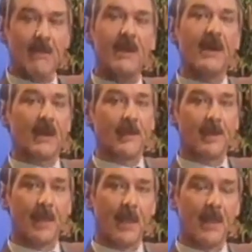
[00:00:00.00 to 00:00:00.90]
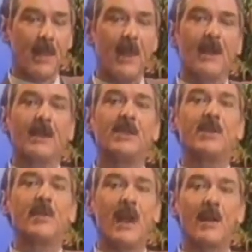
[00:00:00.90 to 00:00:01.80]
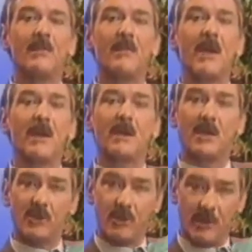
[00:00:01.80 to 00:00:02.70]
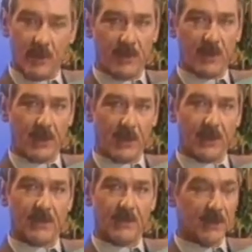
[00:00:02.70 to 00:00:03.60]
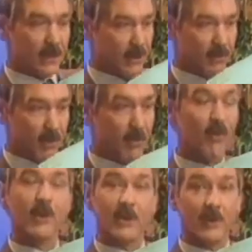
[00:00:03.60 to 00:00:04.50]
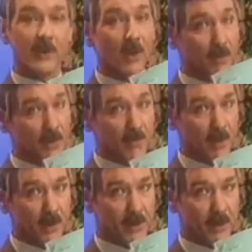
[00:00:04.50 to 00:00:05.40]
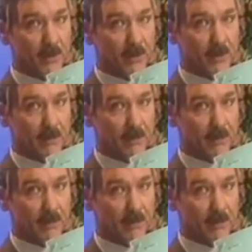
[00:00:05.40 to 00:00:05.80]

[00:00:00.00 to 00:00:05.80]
Finally, Lisa will help me make a distribution list for this report on the Opus project.